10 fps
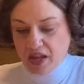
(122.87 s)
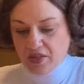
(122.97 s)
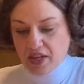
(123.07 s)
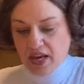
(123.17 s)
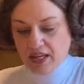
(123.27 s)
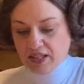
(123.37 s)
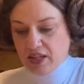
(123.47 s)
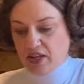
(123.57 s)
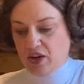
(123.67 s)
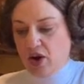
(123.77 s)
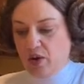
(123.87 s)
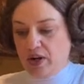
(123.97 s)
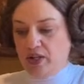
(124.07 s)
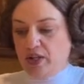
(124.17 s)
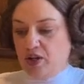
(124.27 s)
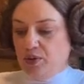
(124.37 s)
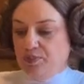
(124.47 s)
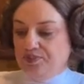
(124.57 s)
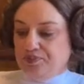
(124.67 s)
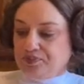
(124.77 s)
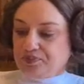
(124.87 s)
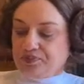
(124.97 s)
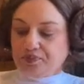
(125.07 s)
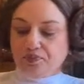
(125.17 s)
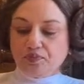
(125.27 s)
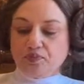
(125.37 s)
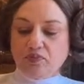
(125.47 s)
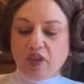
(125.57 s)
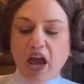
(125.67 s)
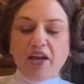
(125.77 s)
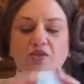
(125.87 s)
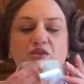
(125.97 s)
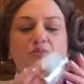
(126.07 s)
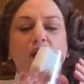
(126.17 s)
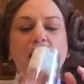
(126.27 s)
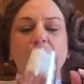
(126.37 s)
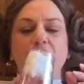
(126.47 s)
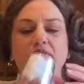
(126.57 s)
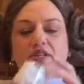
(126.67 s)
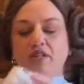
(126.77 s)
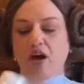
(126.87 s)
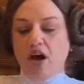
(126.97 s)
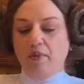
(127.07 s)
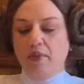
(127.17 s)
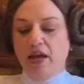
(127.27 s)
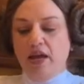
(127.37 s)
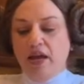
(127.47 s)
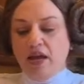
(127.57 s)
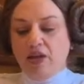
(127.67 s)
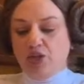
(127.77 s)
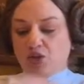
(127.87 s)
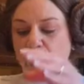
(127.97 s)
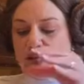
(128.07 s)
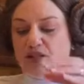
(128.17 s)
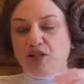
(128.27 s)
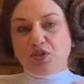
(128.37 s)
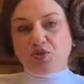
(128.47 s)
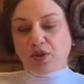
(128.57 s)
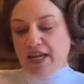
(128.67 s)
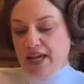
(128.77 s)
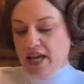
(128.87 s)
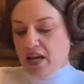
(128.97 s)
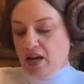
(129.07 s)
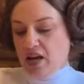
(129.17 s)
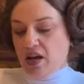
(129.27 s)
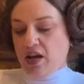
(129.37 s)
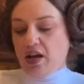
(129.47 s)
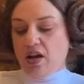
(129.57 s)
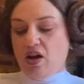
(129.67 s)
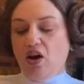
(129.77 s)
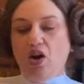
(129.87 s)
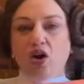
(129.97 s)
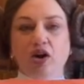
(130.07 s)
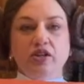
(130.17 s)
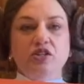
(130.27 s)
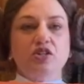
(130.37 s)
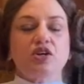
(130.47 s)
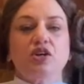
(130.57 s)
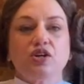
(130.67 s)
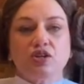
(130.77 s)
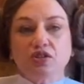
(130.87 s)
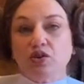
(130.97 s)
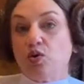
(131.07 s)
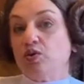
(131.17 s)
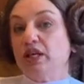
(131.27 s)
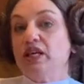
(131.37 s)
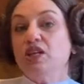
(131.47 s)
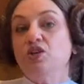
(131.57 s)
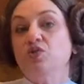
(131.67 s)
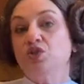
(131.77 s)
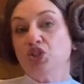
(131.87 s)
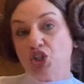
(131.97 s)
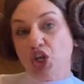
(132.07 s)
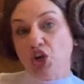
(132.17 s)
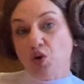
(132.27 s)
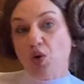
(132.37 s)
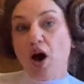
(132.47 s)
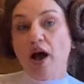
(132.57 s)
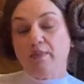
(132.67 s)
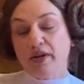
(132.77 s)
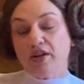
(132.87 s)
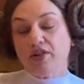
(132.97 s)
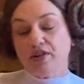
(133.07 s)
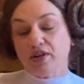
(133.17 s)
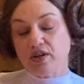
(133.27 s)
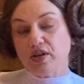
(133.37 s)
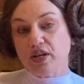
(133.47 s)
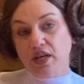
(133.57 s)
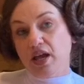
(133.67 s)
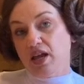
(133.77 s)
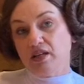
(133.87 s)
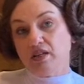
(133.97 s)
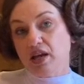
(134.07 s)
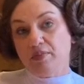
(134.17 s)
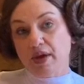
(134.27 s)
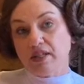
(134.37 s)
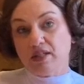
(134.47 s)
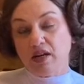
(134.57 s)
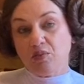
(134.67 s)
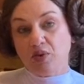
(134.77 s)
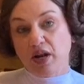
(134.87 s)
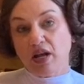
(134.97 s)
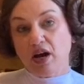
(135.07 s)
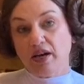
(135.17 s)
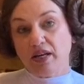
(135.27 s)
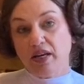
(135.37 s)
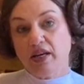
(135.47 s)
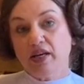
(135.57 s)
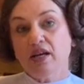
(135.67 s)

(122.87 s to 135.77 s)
The next thing you're going to do, I use the bottom of this cup. Trace 3 orange circles. You're only going to use 2. I made a 3rd in case I messed it up when I cut it.